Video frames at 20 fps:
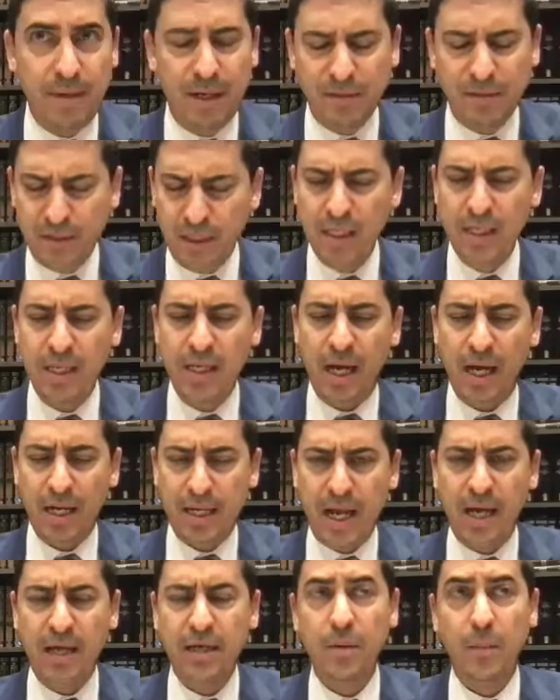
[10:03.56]
about.
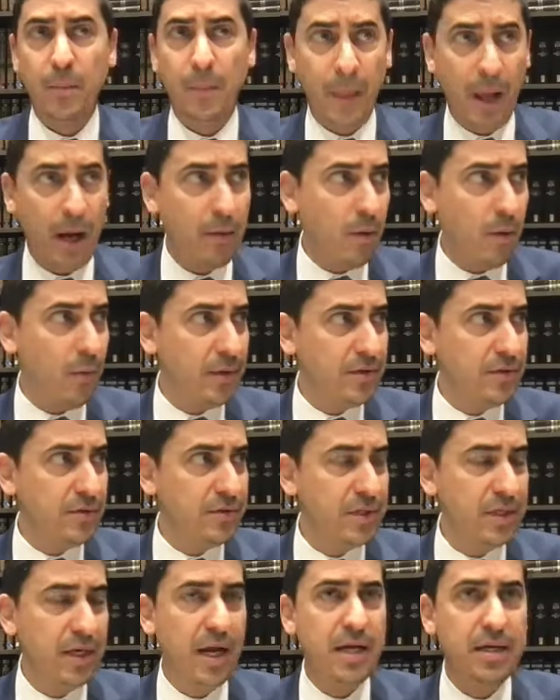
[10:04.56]
Again, not what we do
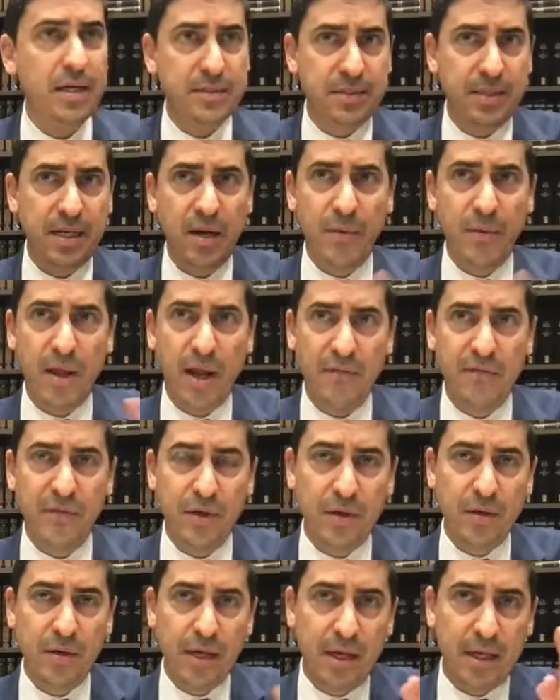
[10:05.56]
today, because today we have
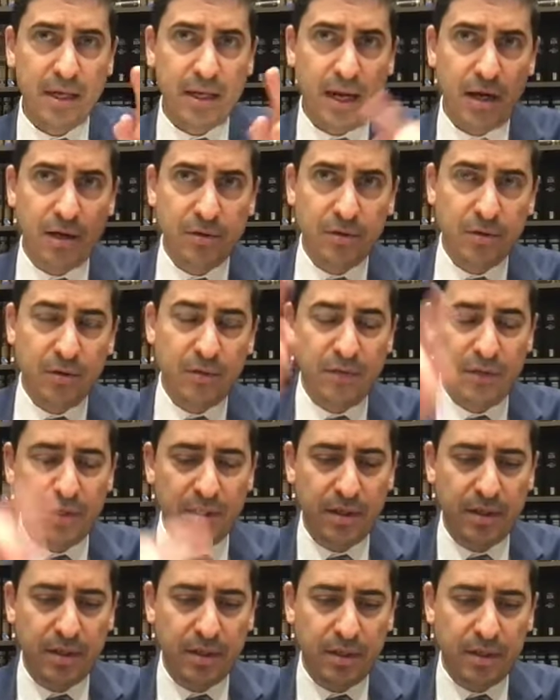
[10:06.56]
the calendar of
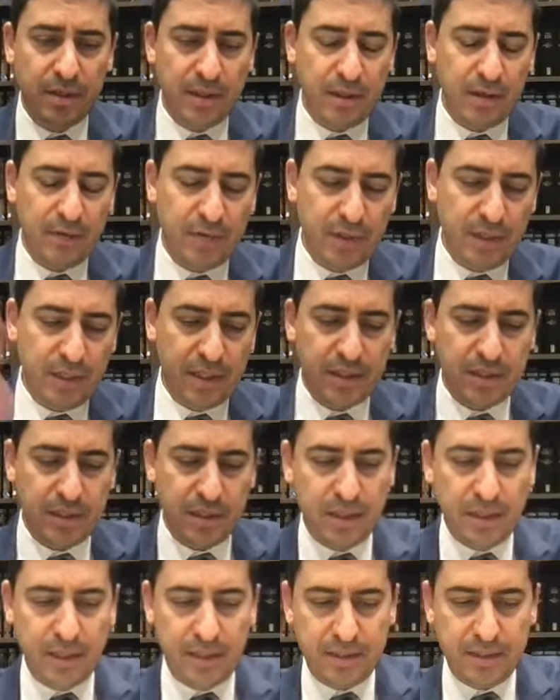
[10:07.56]
the of the
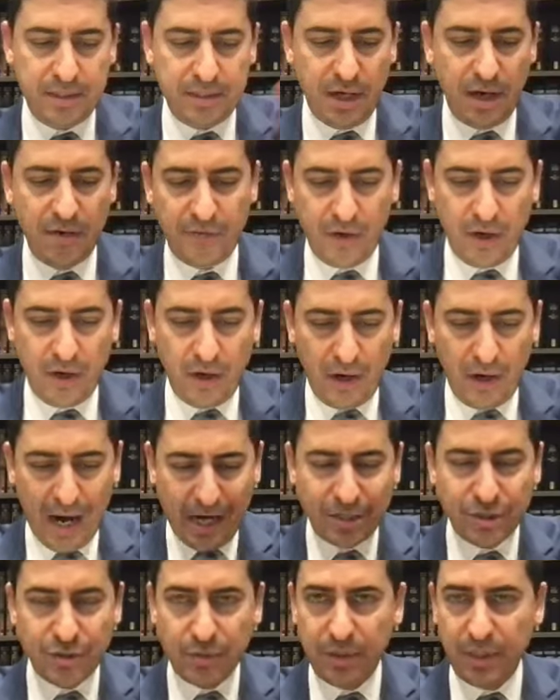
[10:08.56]
Nida and the Zava are
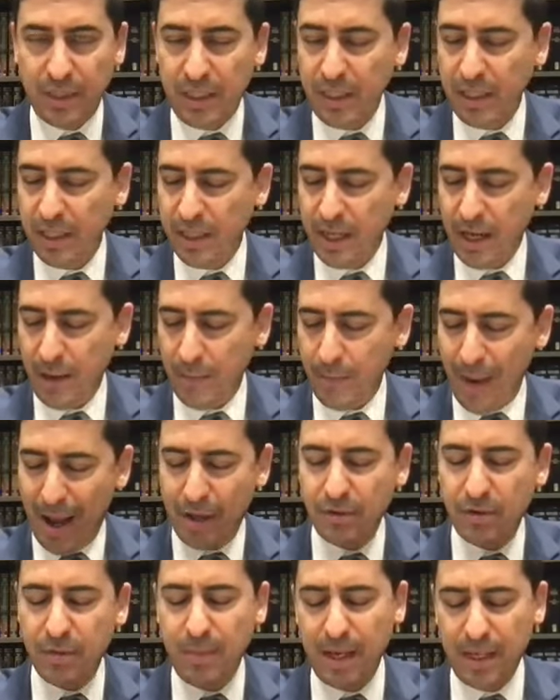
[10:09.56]
actually
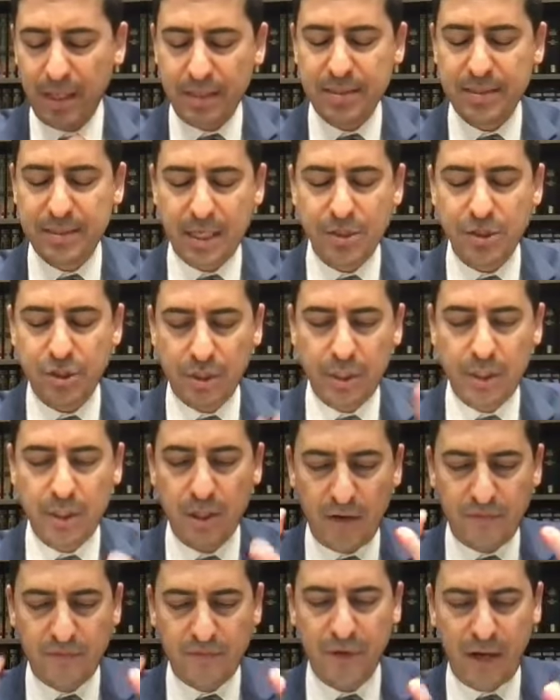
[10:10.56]
amalgamated essentially.
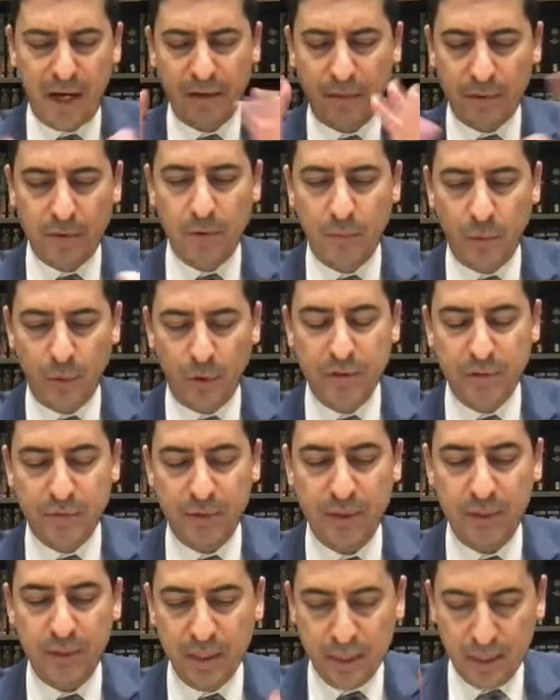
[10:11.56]
Not for I don't want to go more
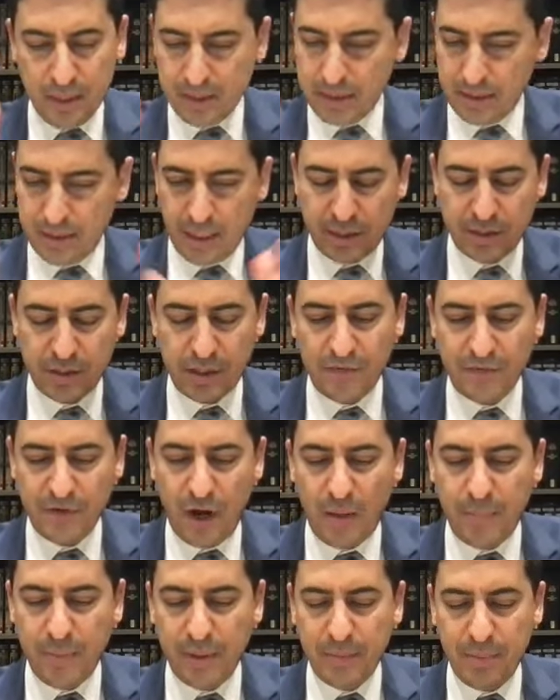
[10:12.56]
into it. It's gonna take us off
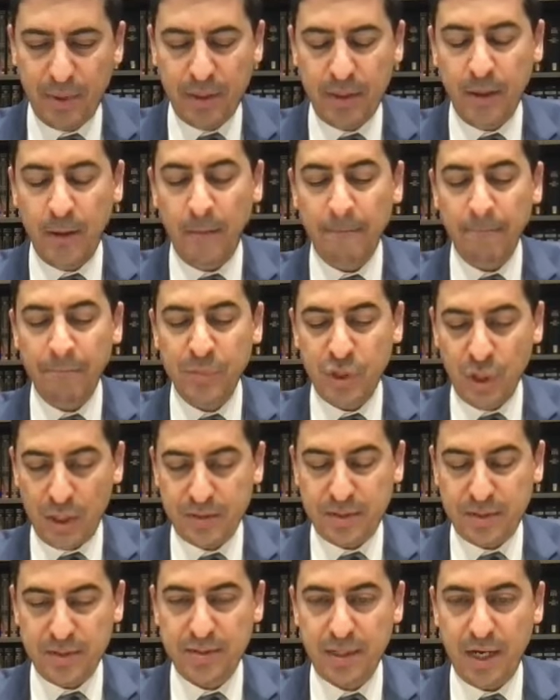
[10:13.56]
topic, but
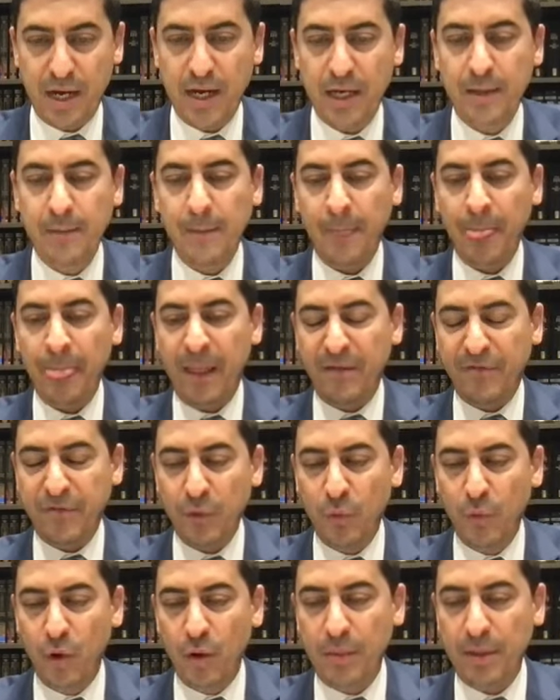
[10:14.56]
just to say, if
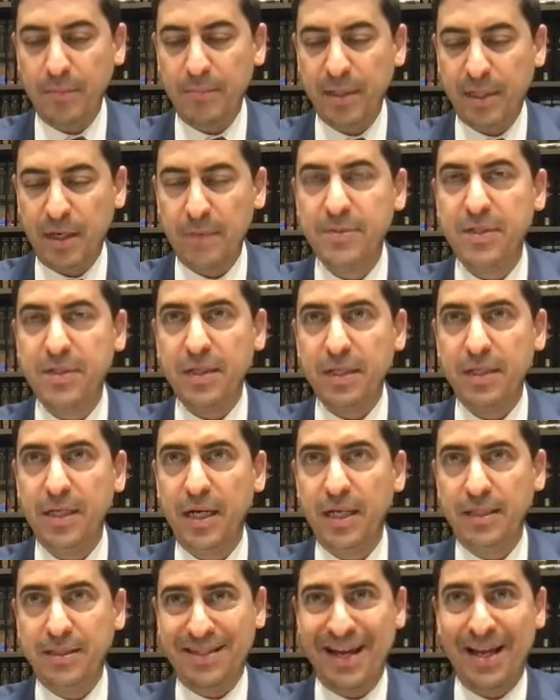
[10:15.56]
the woman becomes a
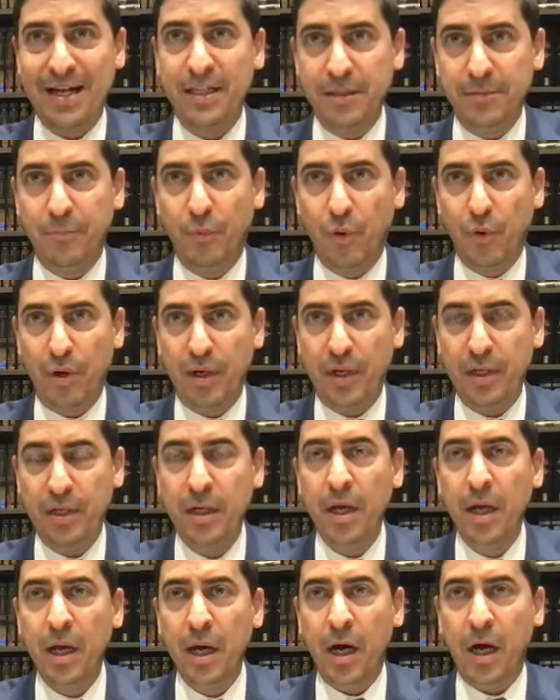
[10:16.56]
Nida at 10 in the
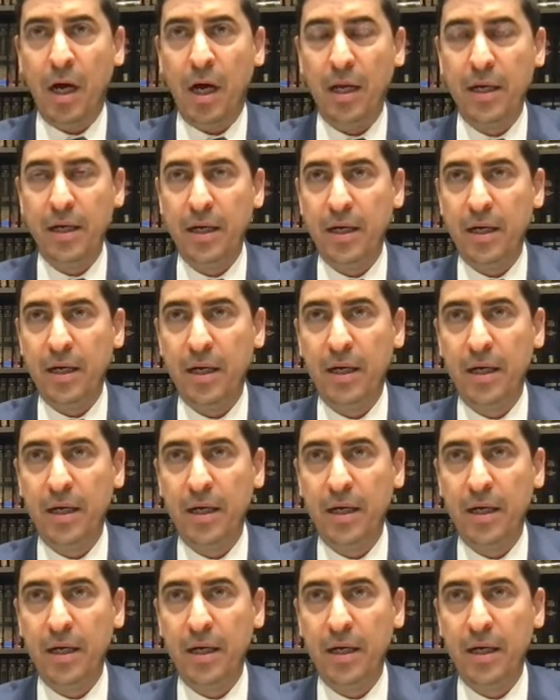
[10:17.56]
morning on a